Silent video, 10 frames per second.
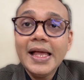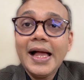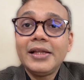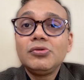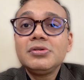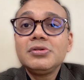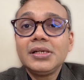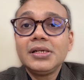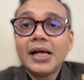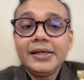and
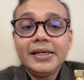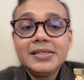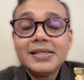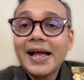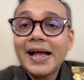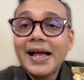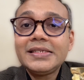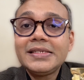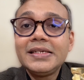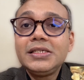it is the
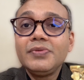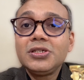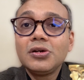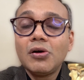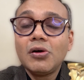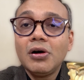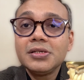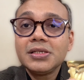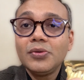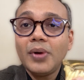acids which
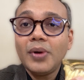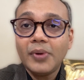cause the